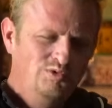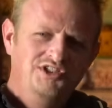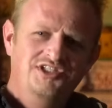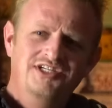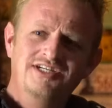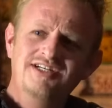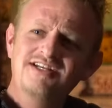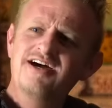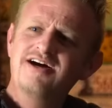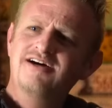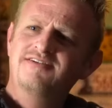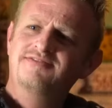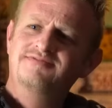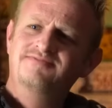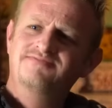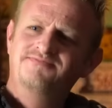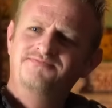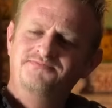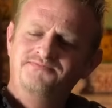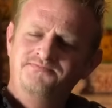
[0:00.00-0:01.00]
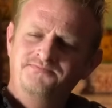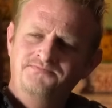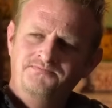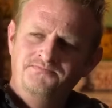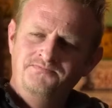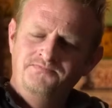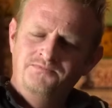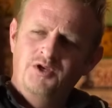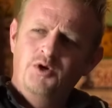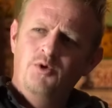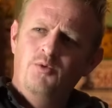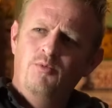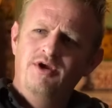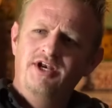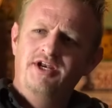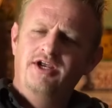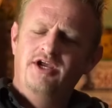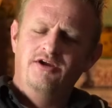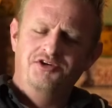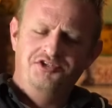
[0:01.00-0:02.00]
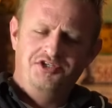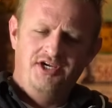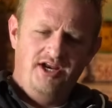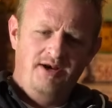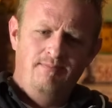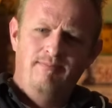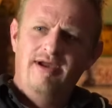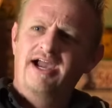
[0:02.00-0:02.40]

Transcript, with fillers: Good enough. We negotiated